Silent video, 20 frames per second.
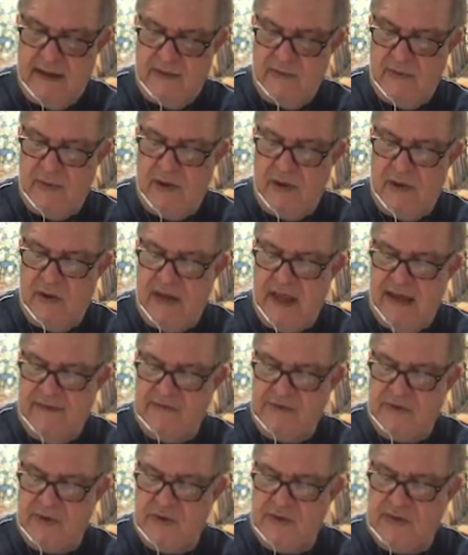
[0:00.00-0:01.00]
We only
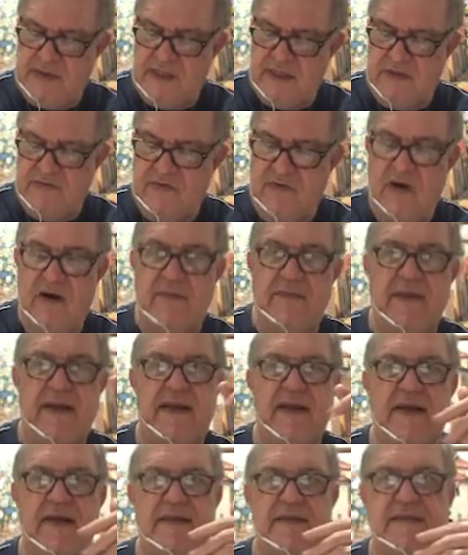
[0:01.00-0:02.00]
have to use this form
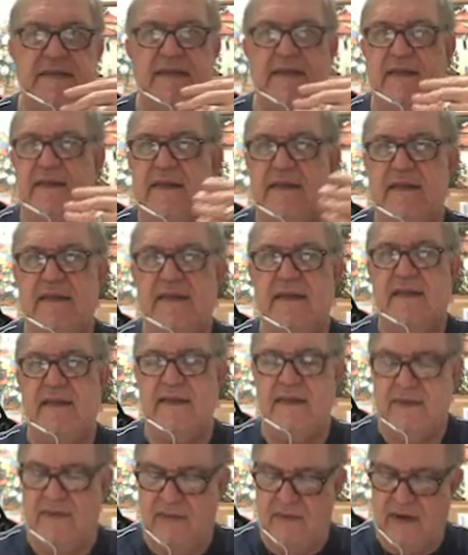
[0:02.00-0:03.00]
because
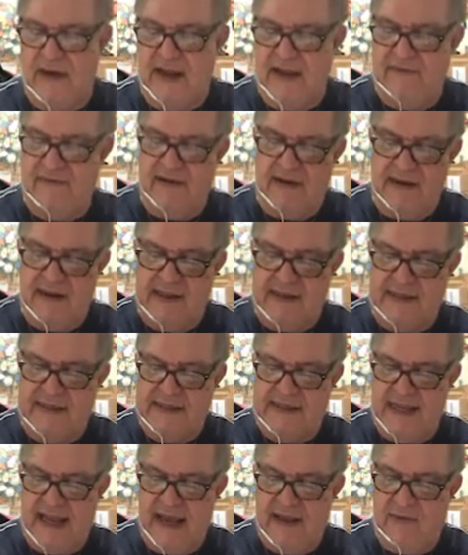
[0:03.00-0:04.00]
whatever
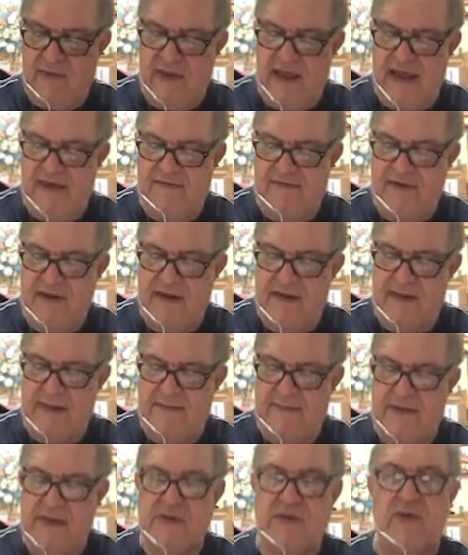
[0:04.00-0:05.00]
sign we have here
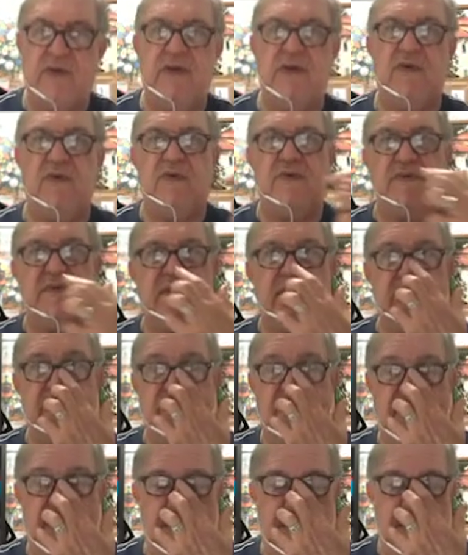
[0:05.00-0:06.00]
depends only on
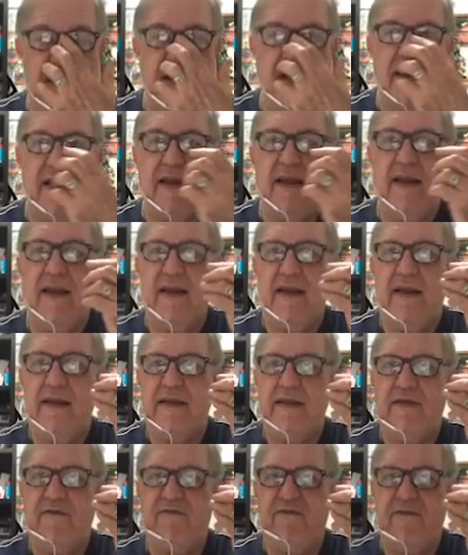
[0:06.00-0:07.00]
the
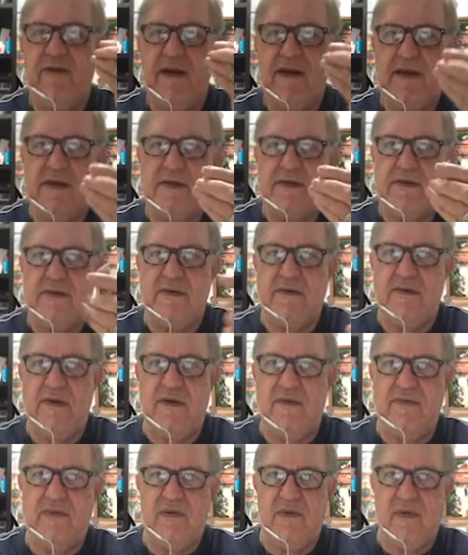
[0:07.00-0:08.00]
definition
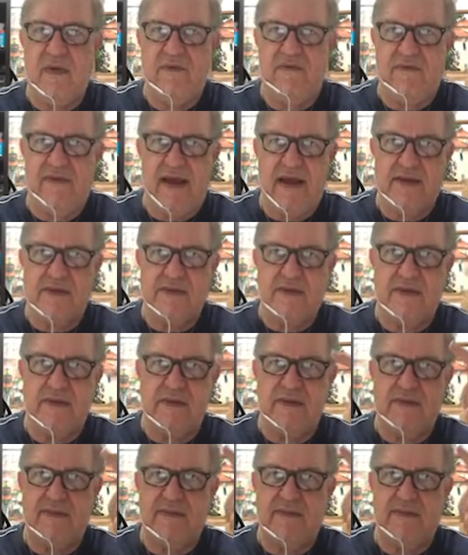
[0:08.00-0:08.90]
of the wave vector.